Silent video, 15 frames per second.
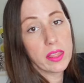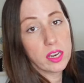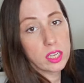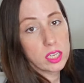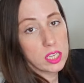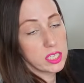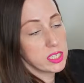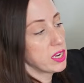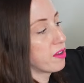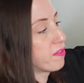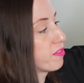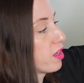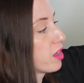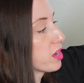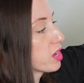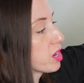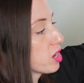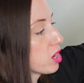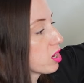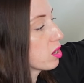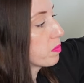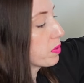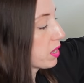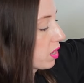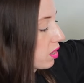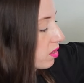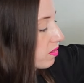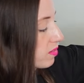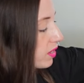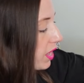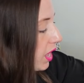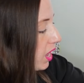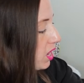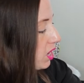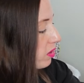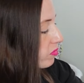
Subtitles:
little Teflon here because, again,